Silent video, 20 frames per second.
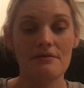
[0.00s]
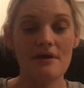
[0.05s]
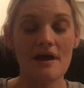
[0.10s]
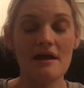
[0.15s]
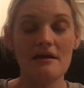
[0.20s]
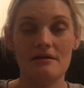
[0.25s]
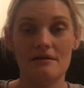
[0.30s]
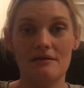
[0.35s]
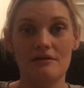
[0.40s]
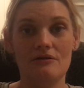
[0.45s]

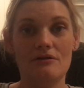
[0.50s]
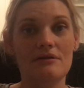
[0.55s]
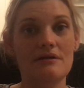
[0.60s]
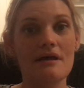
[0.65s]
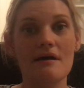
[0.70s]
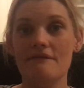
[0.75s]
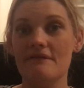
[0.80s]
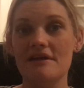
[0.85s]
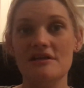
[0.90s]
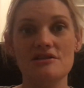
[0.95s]
that you
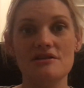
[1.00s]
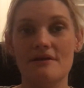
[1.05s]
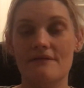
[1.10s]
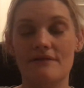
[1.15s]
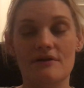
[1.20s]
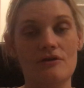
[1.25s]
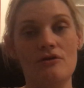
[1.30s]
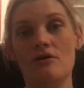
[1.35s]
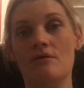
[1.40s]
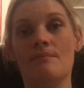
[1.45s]
love each
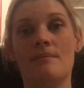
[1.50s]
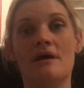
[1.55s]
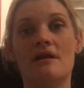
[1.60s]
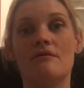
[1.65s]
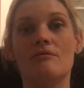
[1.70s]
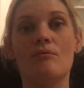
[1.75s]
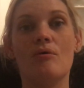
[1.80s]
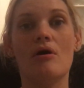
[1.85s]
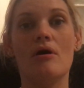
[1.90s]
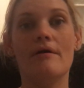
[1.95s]
other no
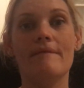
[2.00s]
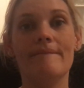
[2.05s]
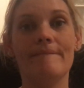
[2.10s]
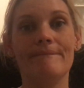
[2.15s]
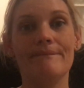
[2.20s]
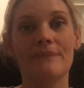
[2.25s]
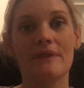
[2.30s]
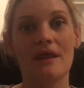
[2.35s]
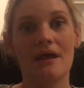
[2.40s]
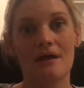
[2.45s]
matter what,
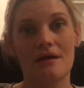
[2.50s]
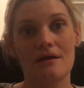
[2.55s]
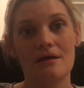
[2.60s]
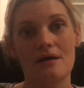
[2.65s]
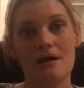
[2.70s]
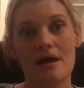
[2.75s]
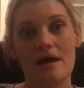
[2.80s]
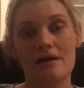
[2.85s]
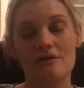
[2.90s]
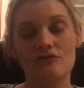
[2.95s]

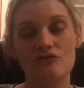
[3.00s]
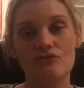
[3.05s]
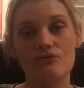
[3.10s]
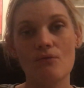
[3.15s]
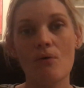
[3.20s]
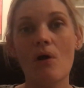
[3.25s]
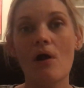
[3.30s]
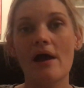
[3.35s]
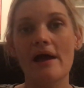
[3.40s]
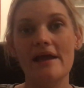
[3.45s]
and
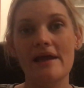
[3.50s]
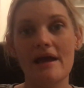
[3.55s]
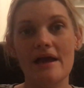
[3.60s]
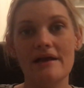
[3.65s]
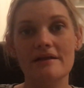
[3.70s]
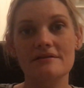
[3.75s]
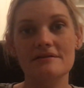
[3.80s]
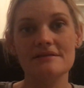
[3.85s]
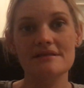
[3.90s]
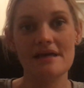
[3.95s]
try
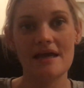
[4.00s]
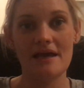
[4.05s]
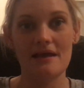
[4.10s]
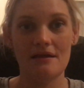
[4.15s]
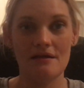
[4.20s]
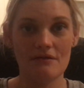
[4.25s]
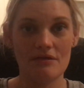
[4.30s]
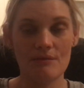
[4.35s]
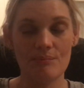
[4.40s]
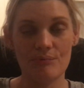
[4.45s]
and
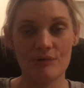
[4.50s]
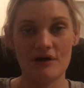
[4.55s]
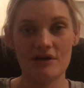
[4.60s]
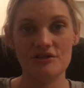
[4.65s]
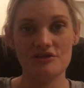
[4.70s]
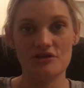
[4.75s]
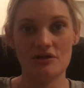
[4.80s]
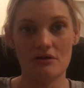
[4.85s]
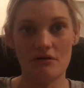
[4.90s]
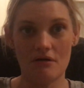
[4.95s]
take the
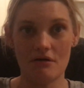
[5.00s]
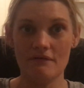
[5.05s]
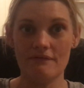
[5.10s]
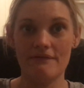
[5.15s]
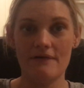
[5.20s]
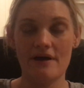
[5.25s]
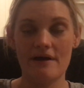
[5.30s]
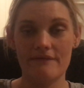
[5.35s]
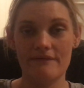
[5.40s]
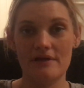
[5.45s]
pressure
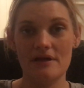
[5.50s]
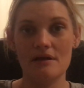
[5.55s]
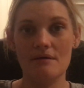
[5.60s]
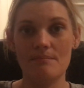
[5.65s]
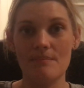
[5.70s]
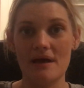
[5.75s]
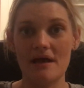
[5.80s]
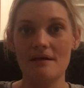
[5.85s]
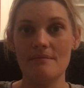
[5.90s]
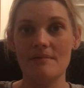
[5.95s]
off having a
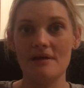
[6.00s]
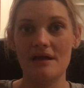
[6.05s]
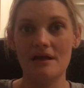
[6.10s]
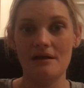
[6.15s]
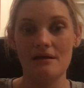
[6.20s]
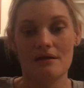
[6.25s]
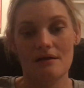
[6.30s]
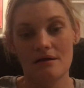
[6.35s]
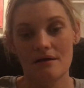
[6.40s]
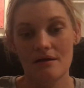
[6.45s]

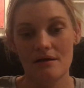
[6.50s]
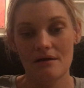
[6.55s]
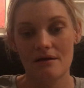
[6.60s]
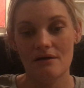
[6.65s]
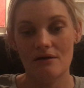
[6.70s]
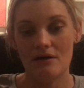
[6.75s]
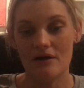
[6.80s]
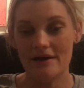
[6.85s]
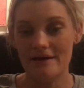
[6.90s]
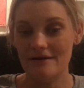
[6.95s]
baby.
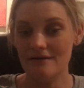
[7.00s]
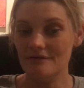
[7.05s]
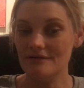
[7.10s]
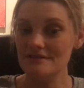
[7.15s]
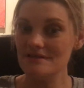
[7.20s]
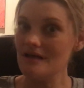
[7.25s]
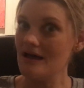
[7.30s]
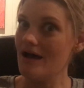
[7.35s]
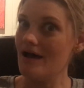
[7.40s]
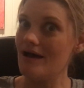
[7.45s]
I know
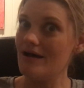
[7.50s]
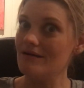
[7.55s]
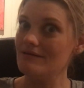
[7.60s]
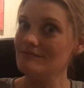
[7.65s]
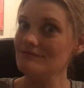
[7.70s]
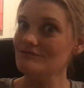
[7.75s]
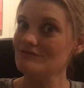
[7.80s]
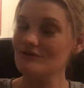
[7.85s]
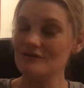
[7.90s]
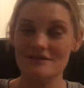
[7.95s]
it's
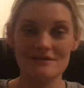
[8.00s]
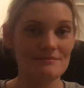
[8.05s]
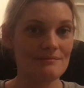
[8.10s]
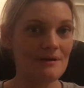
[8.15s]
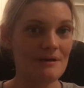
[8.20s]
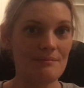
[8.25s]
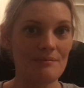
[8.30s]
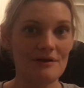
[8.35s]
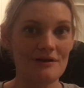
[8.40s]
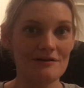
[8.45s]
hard, trust
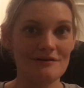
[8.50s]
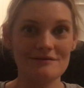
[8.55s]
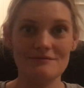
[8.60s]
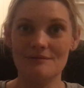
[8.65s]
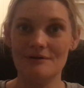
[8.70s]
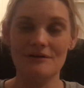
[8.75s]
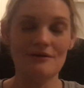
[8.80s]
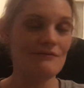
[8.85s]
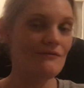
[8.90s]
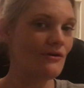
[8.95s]
me, because
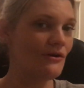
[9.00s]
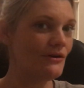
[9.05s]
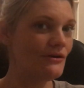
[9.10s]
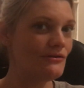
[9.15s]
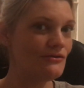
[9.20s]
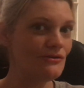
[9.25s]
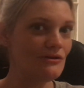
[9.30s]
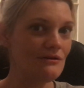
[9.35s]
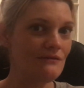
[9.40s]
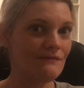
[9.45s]
when you've got to
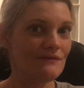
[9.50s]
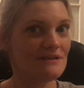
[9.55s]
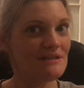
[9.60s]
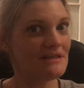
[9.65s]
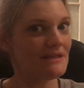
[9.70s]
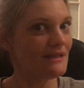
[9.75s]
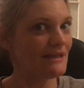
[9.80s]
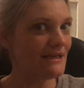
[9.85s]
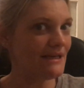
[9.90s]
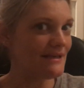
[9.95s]
do your
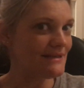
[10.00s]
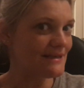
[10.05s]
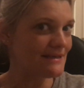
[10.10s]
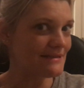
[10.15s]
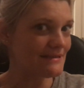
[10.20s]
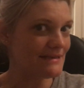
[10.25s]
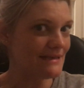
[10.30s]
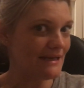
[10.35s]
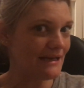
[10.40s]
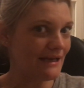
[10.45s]
fertility
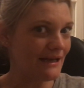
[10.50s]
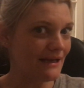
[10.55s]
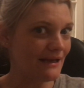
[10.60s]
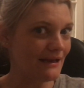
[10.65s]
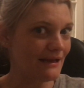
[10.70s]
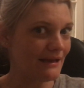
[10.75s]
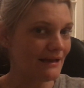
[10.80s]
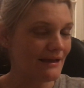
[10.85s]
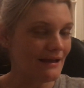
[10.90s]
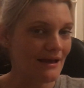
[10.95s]

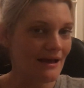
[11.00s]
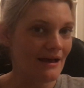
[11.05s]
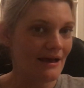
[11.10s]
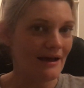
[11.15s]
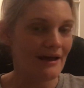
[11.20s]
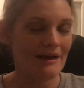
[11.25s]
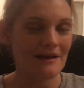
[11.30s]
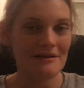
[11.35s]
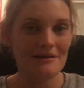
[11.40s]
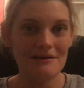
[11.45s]
testing
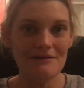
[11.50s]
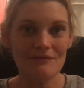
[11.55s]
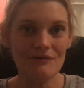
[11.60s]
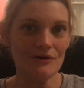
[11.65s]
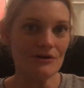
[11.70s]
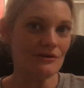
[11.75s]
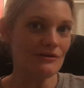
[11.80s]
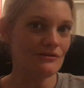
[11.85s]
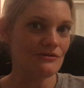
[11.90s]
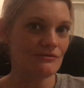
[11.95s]
and you've
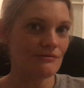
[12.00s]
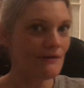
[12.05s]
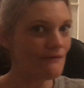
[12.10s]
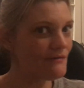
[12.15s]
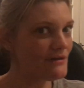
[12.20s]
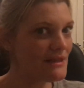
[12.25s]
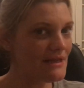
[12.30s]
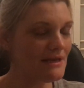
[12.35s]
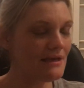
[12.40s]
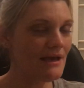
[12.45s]
got to do
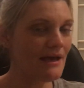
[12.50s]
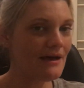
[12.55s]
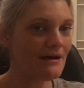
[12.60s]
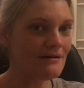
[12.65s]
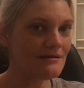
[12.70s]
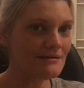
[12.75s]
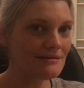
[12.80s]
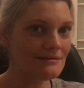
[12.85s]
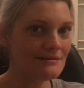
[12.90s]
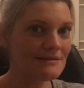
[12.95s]
everything
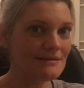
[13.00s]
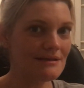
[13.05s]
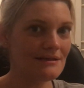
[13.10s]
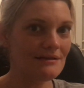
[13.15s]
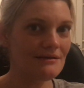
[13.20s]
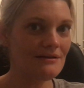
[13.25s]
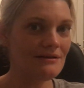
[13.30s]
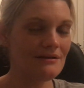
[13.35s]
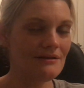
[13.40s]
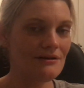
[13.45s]
else,
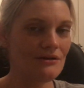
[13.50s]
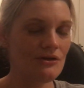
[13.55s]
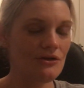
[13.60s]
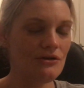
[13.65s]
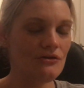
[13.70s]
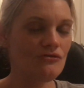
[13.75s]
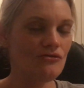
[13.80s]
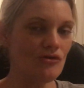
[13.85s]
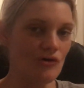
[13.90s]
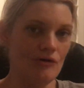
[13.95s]
and
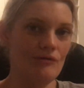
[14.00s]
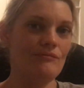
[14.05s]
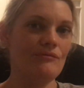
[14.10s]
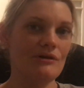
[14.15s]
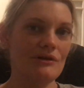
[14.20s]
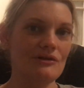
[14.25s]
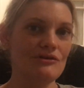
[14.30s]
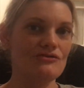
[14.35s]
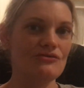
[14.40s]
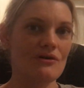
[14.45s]
you don't
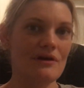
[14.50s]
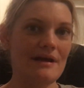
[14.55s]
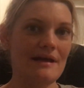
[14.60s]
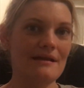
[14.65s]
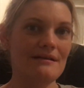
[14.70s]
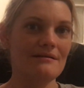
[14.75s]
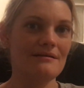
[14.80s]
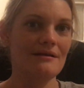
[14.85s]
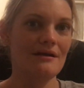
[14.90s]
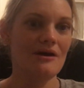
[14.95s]
want to try
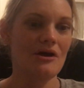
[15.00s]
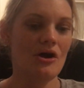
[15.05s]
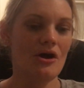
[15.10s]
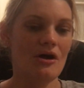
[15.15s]
and